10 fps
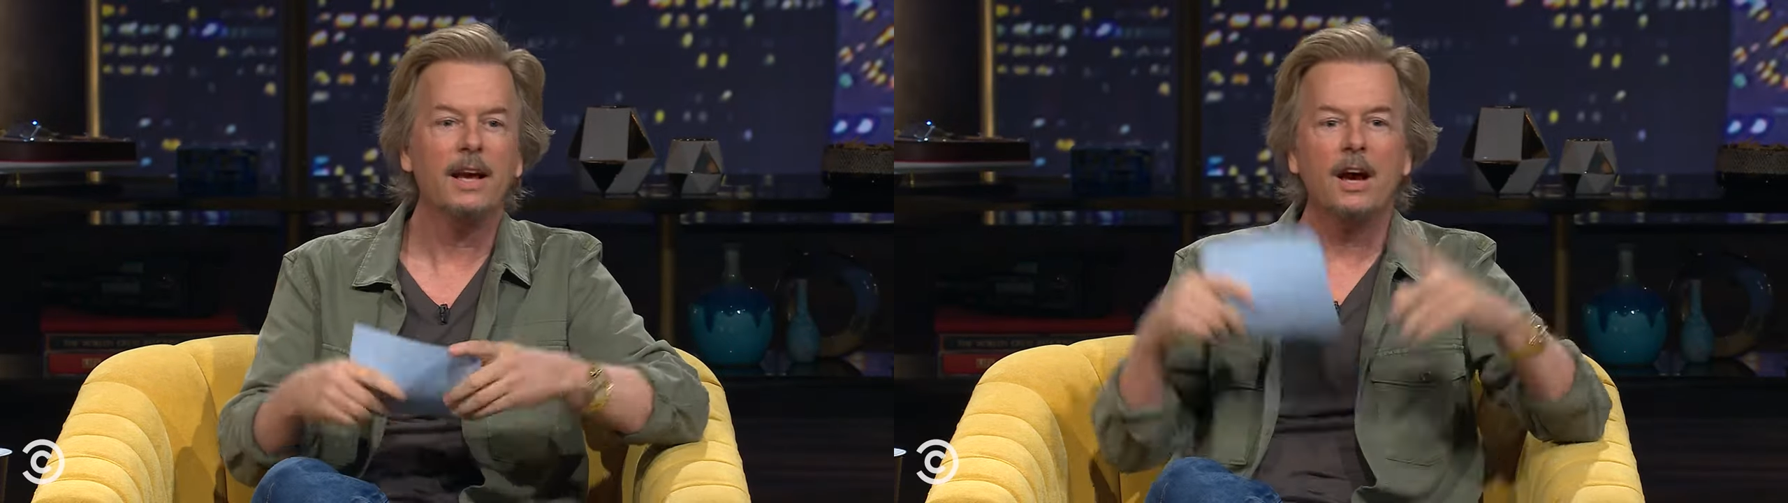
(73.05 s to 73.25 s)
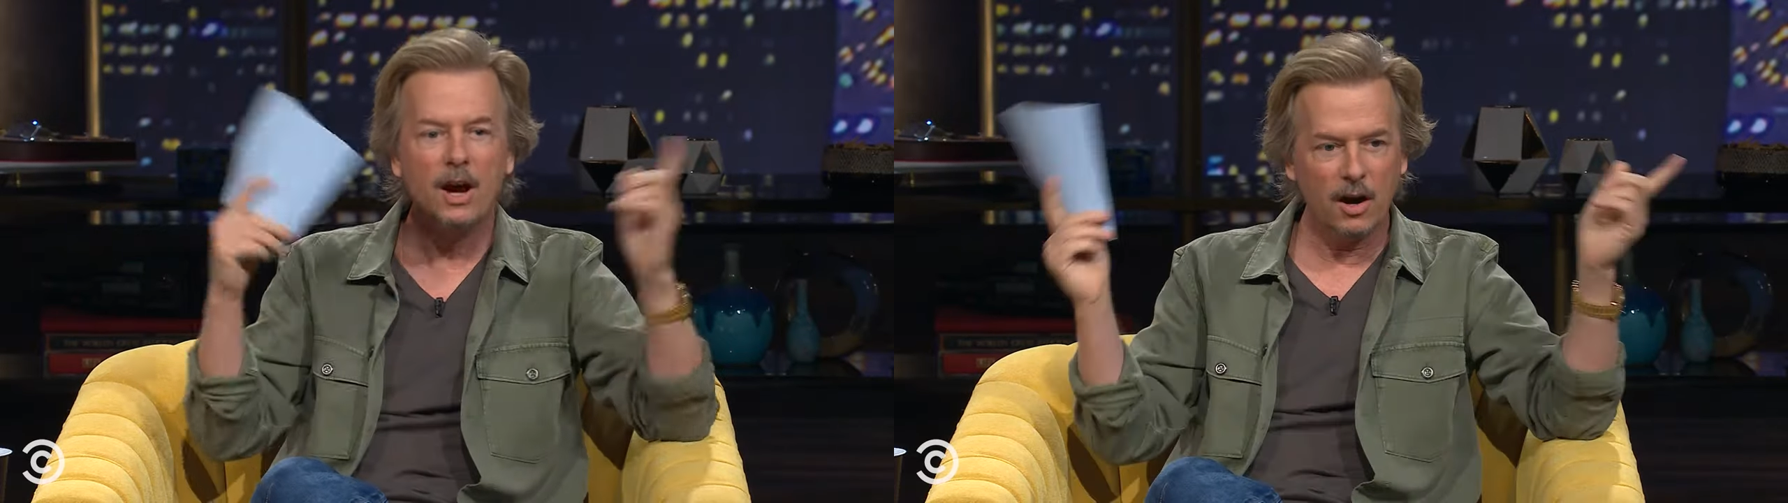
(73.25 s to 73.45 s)

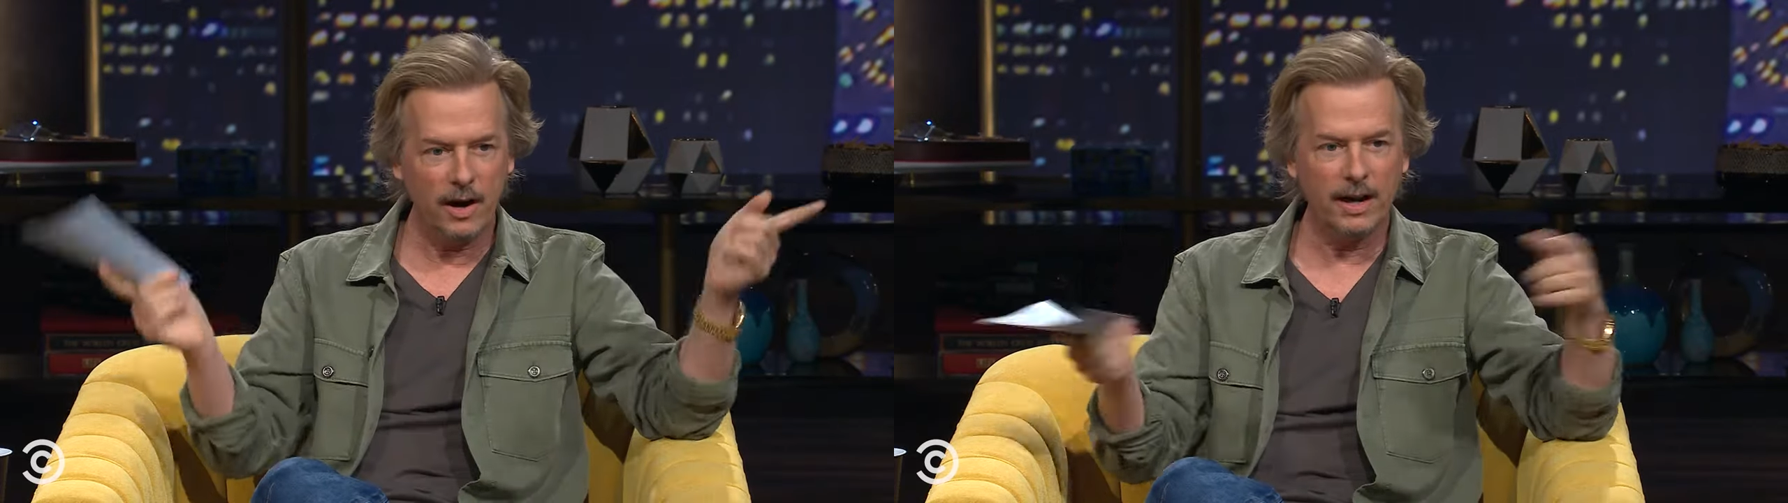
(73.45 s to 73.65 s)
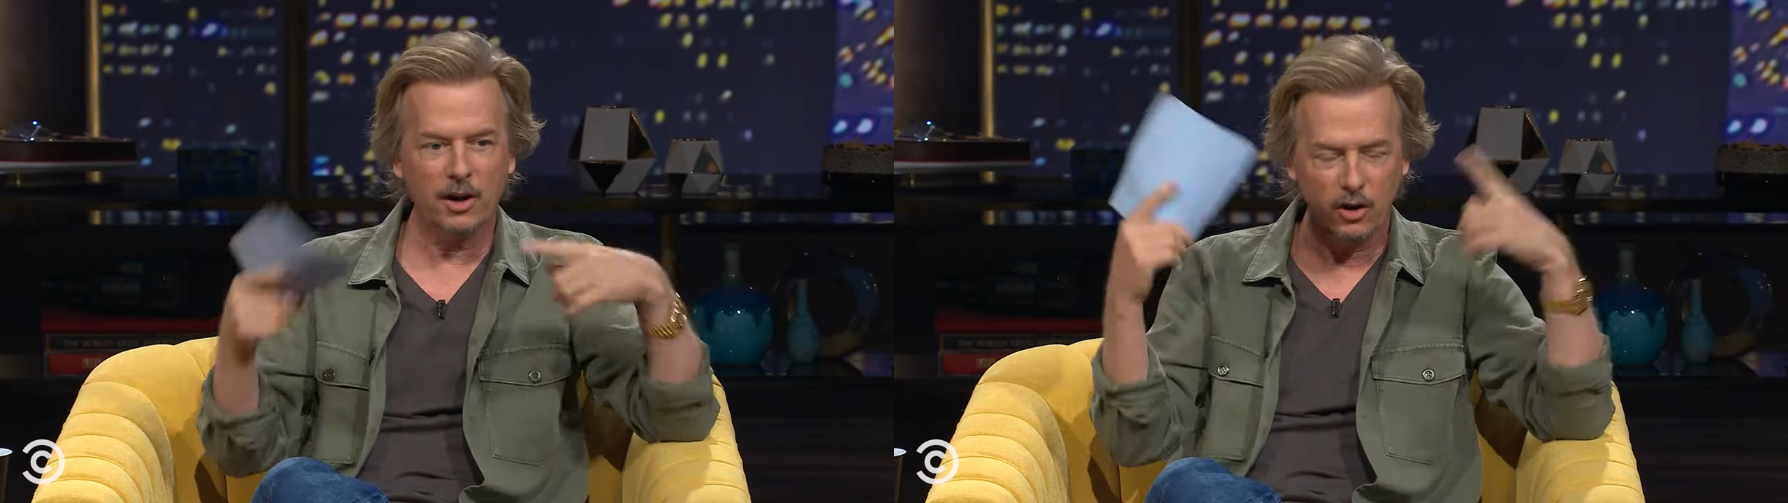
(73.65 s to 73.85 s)
Yeah. All
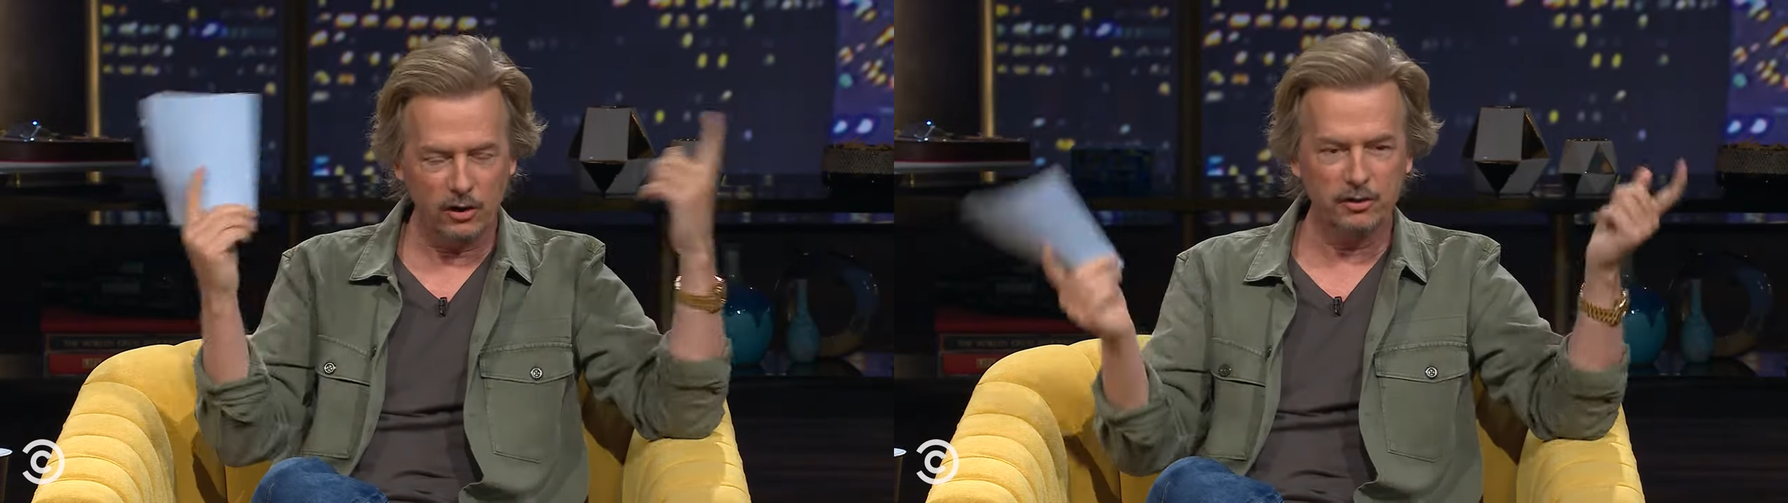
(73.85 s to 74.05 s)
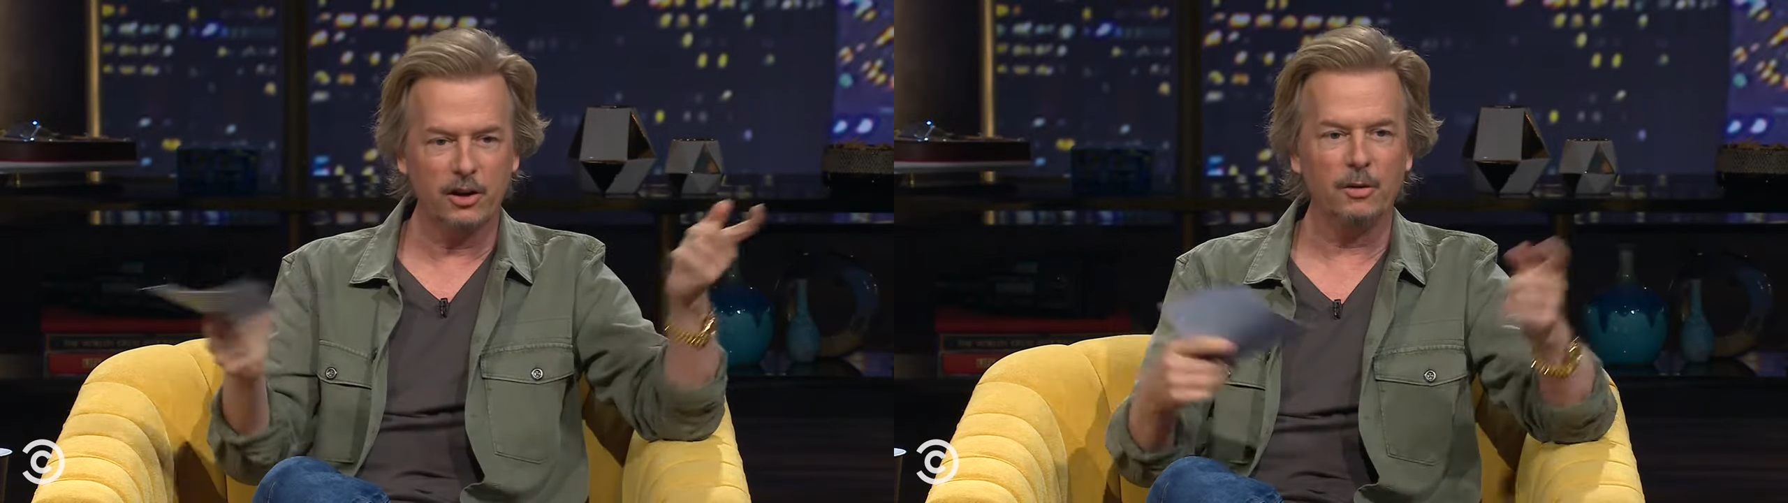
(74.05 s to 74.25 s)
right,
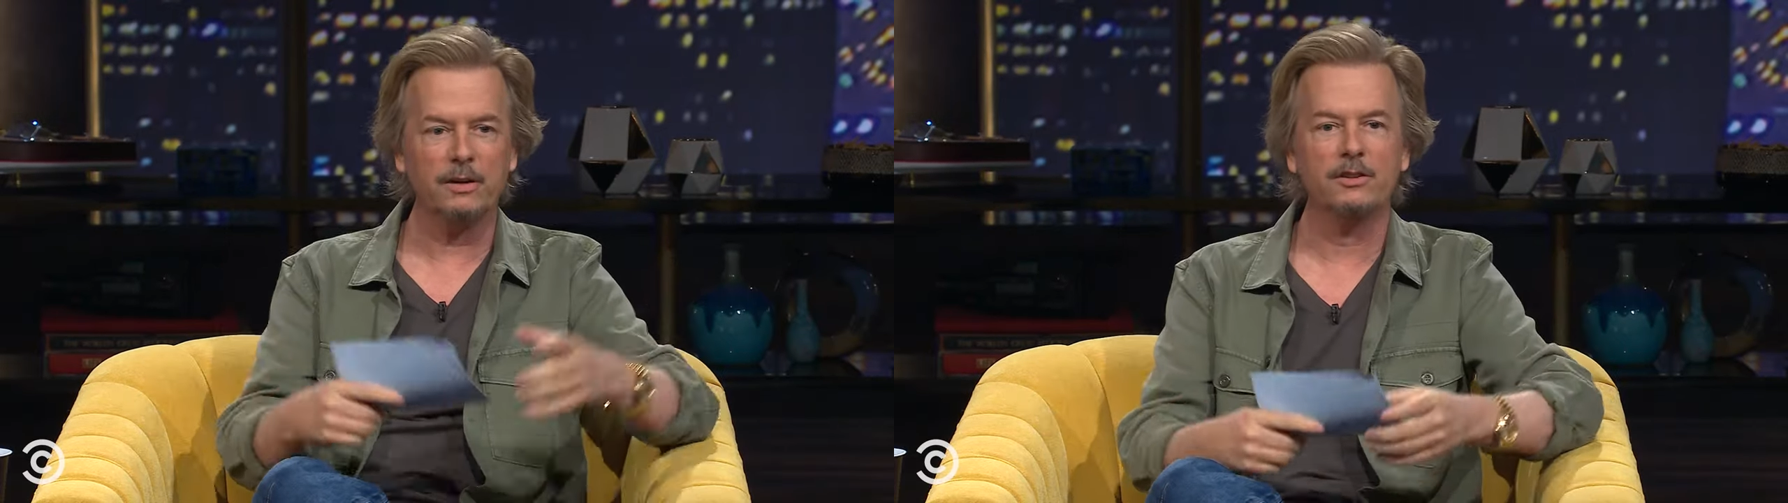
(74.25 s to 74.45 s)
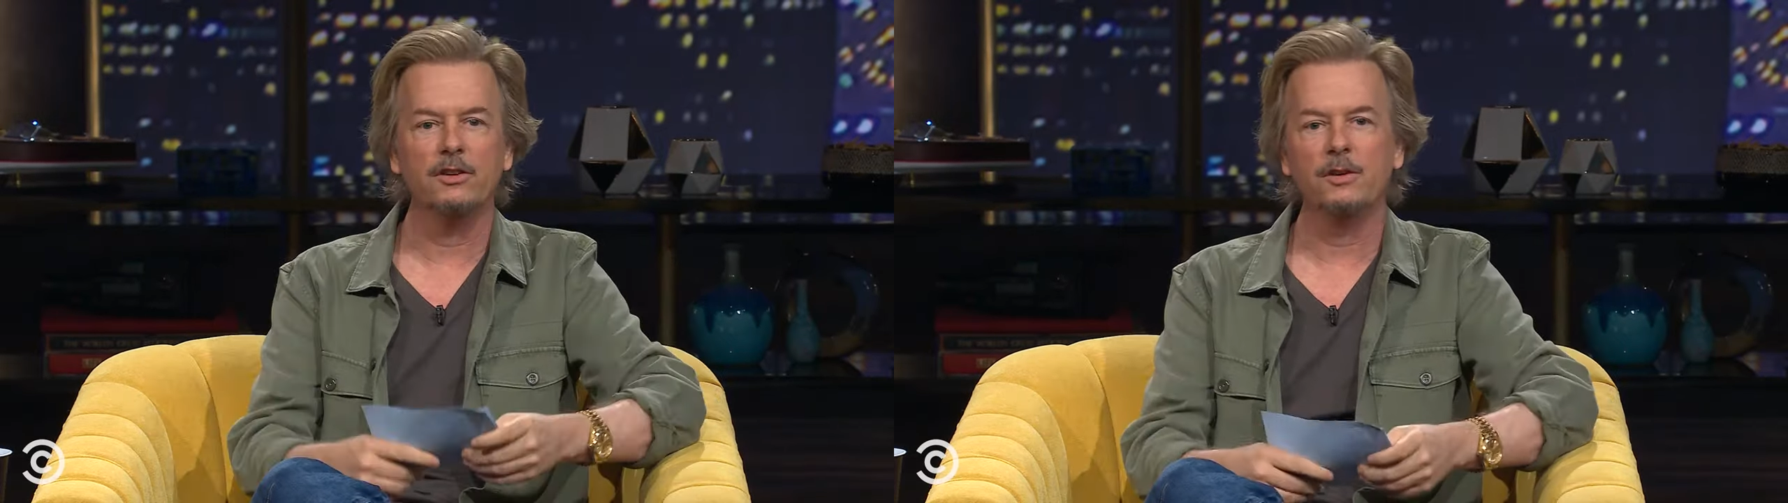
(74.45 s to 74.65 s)
girls, you know
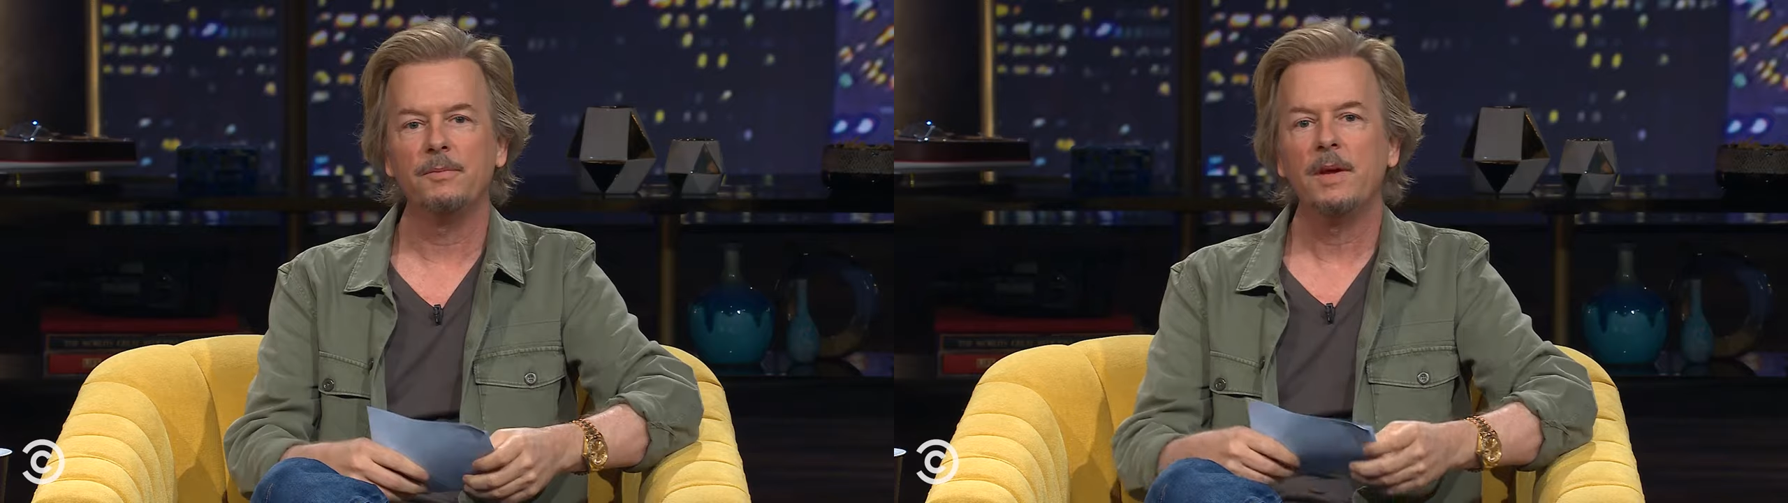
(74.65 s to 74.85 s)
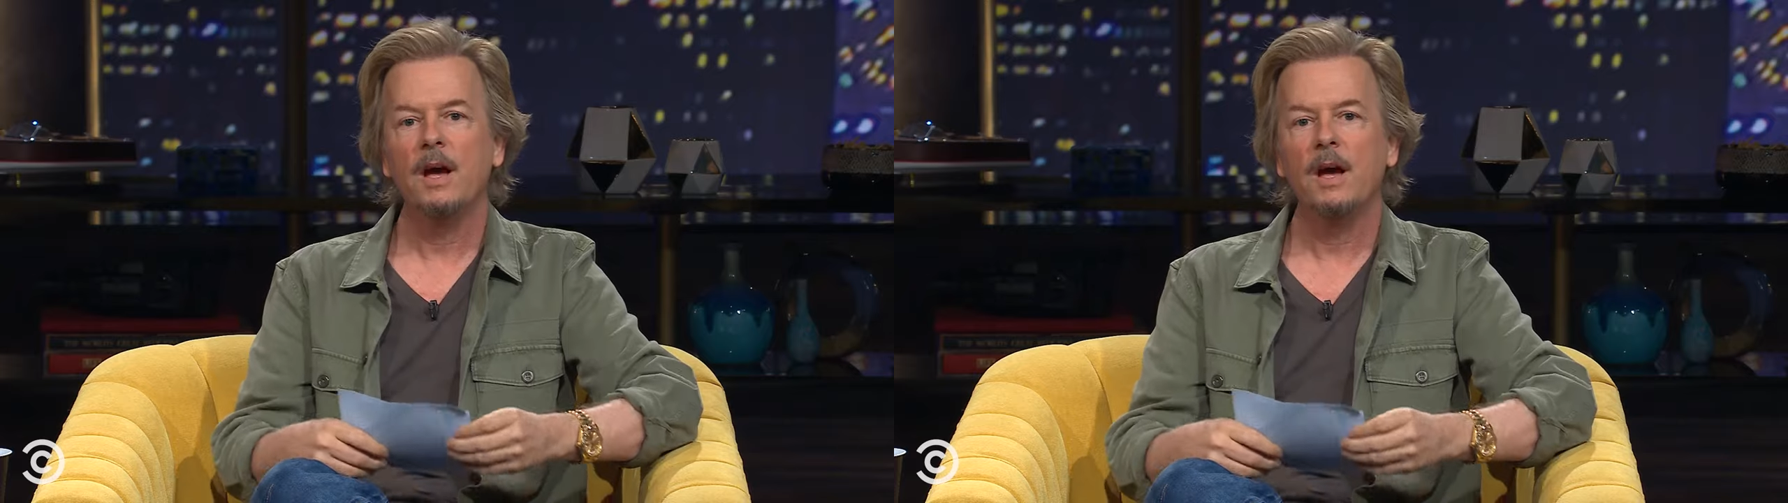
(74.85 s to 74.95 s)
what to do.